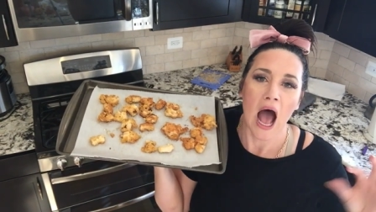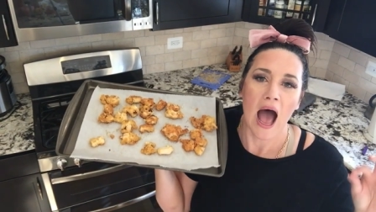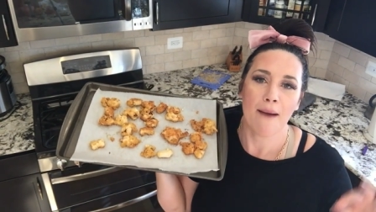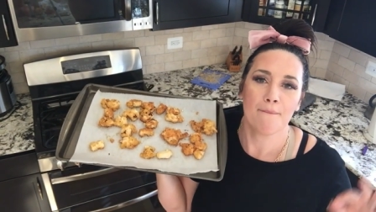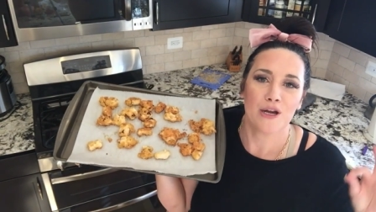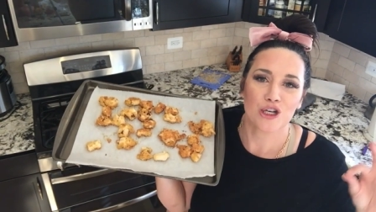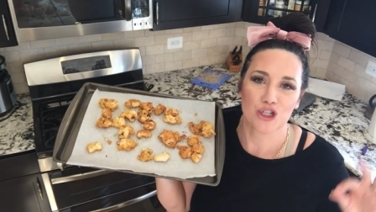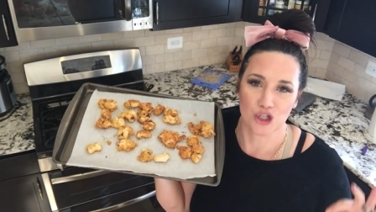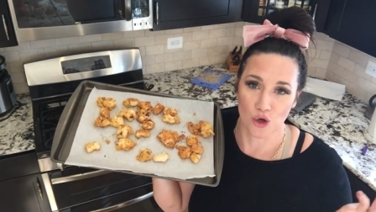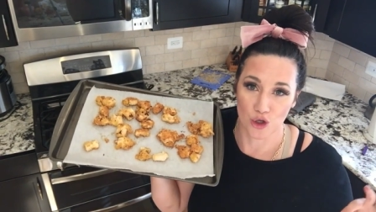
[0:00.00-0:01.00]
I'm gonna
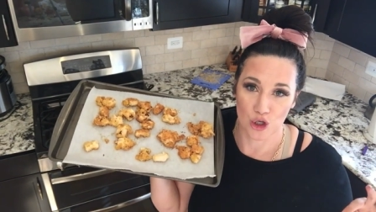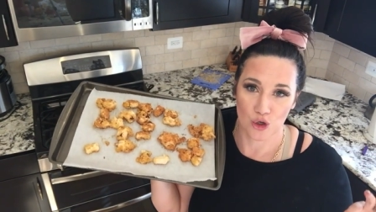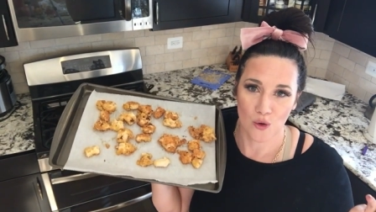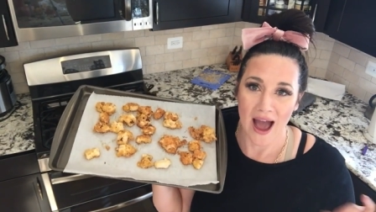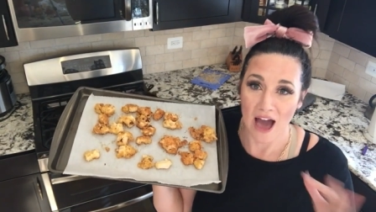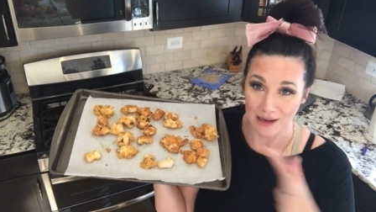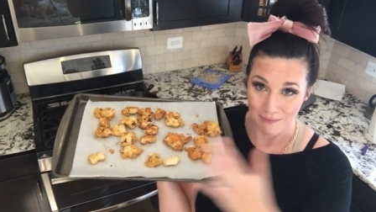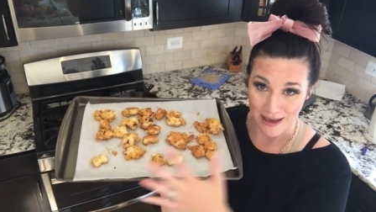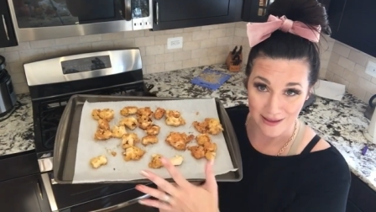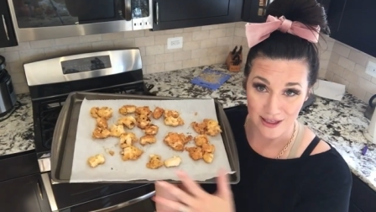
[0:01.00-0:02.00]
show you how to
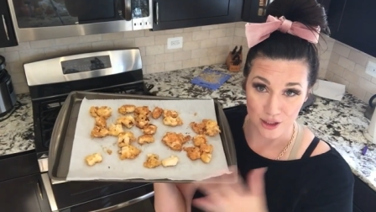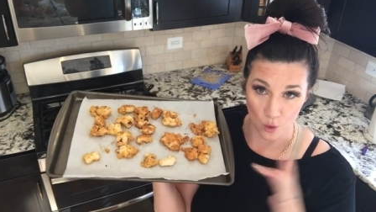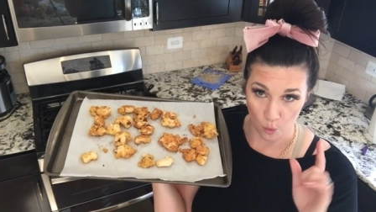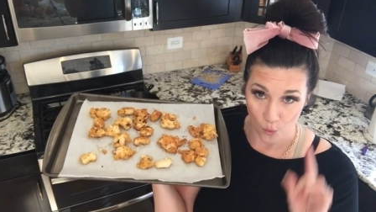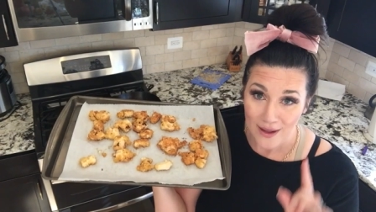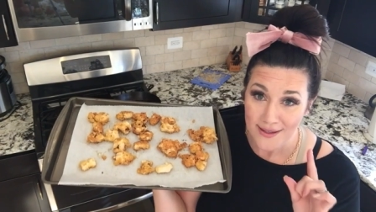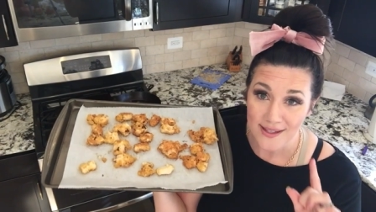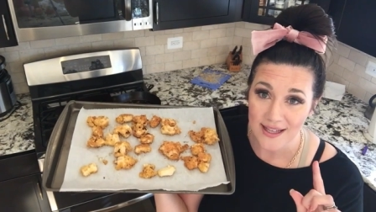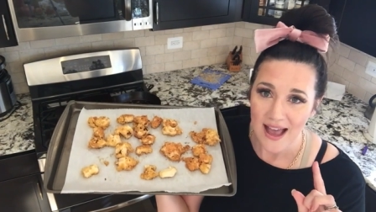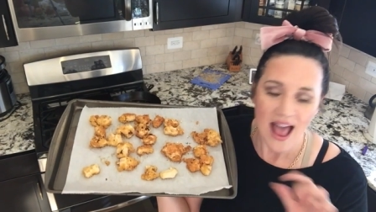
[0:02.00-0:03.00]
make these
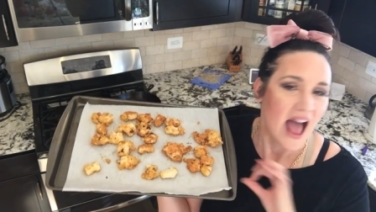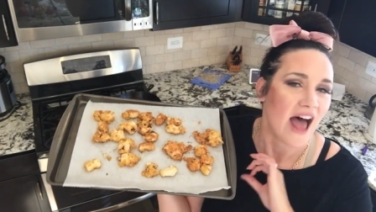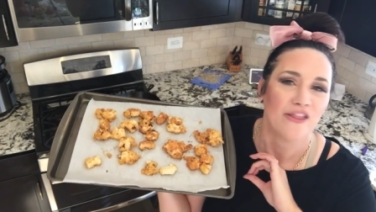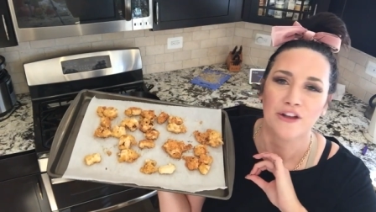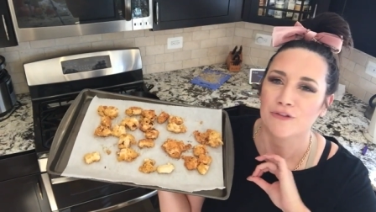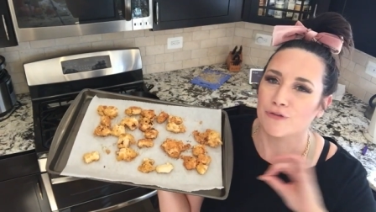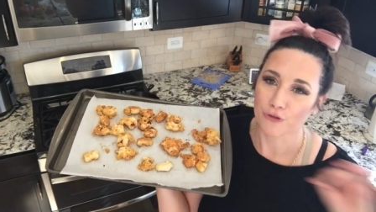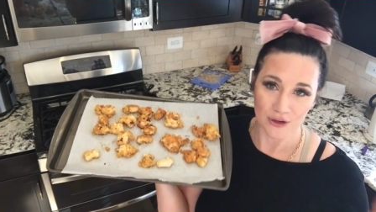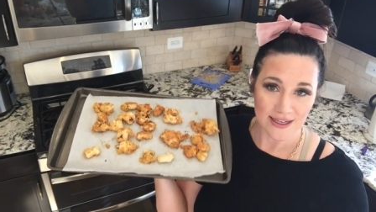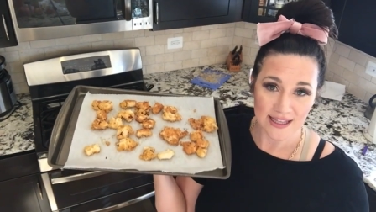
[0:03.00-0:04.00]
once and then
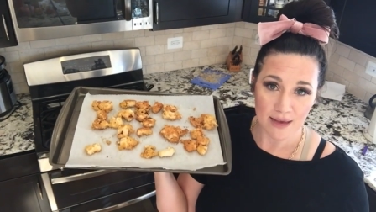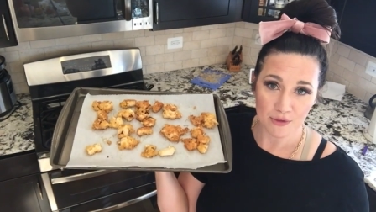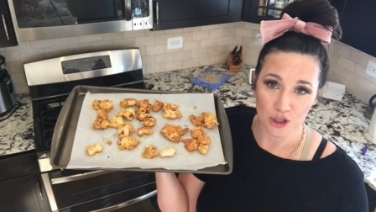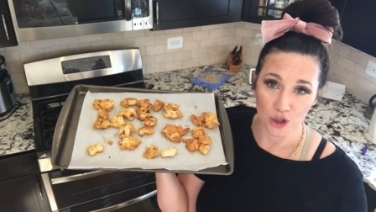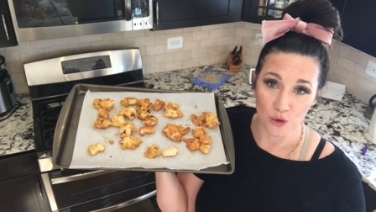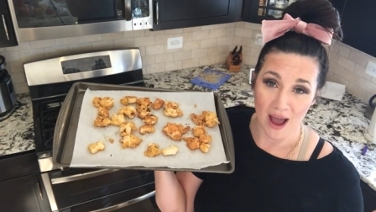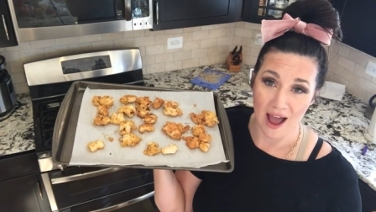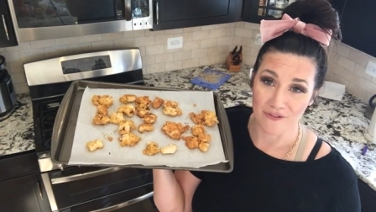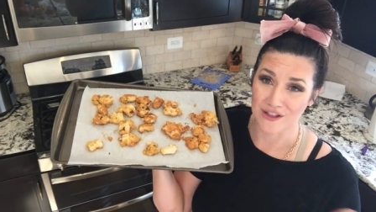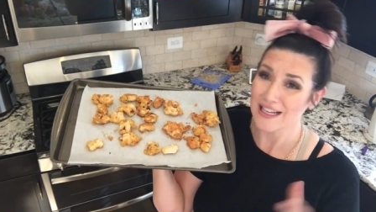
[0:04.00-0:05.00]
freeze them so you
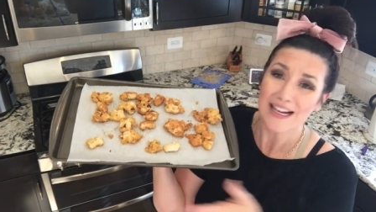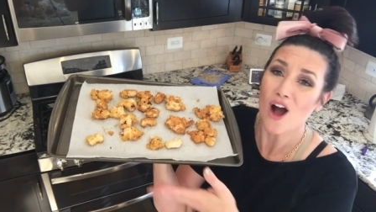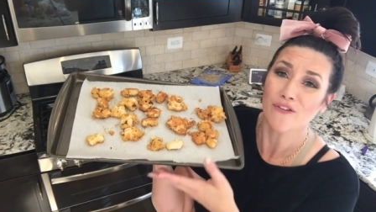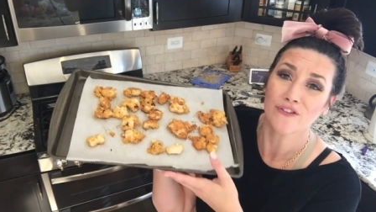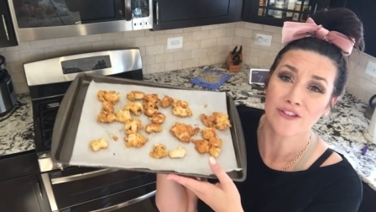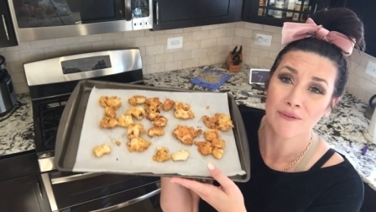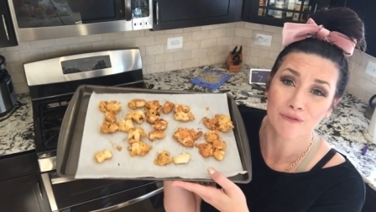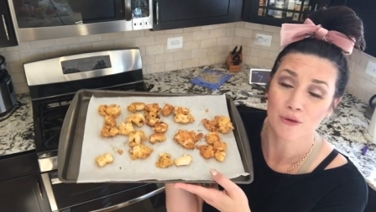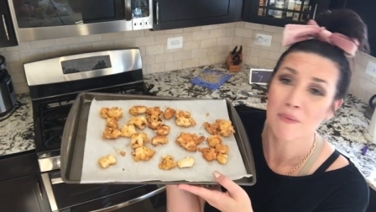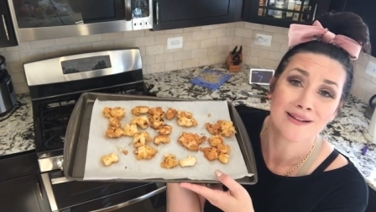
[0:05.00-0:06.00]
have to eat off of
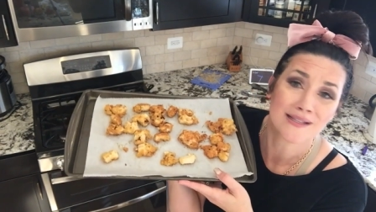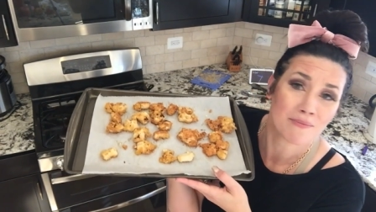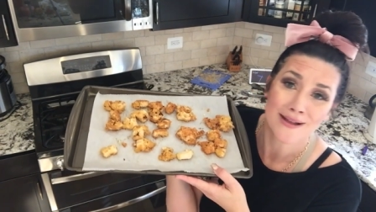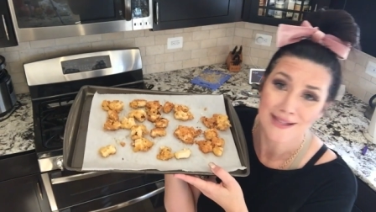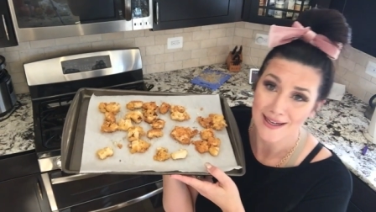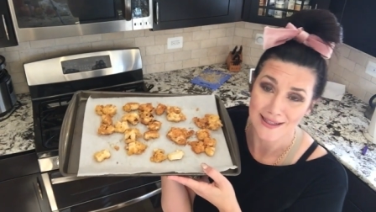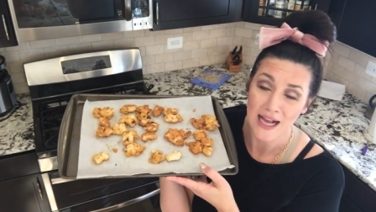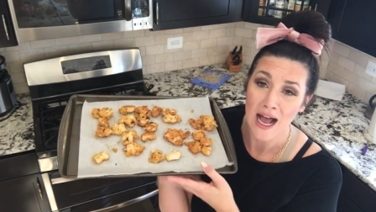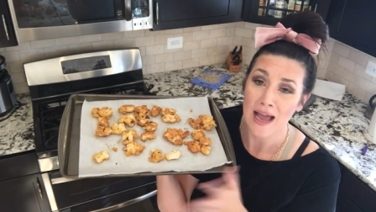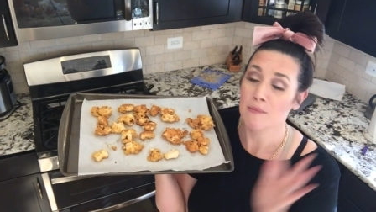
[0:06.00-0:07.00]
them for months and months at a
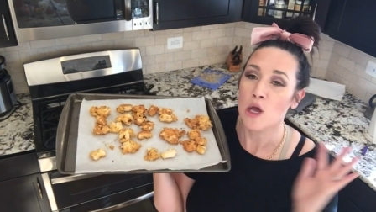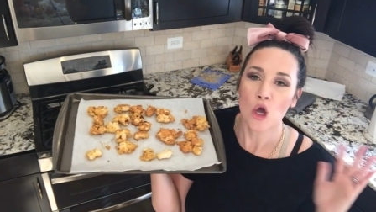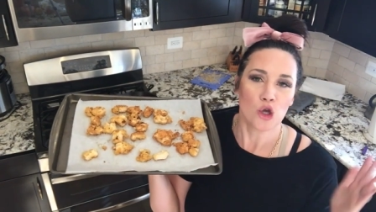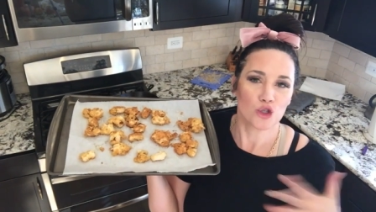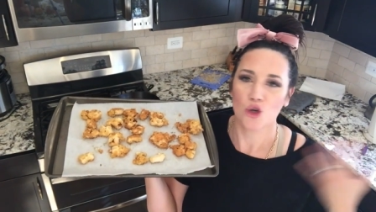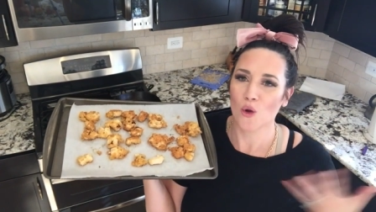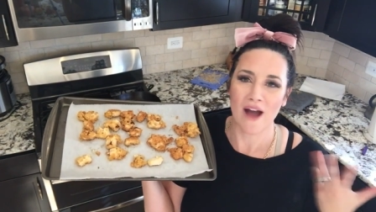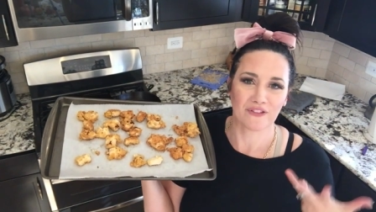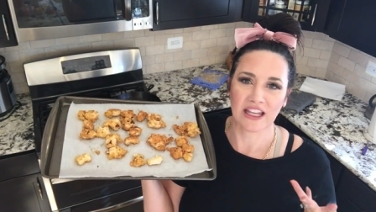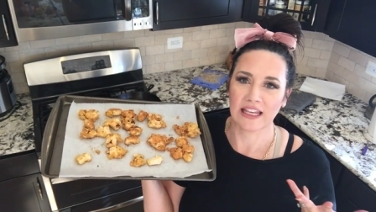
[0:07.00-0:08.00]
time so you don't
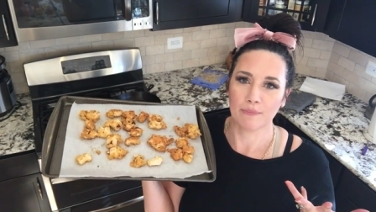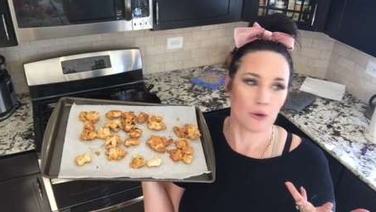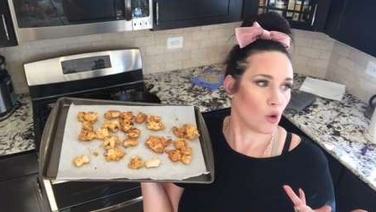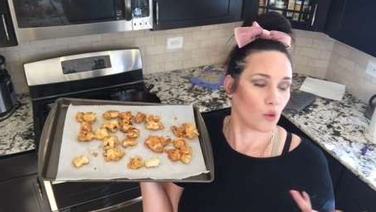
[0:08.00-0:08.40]
have to keep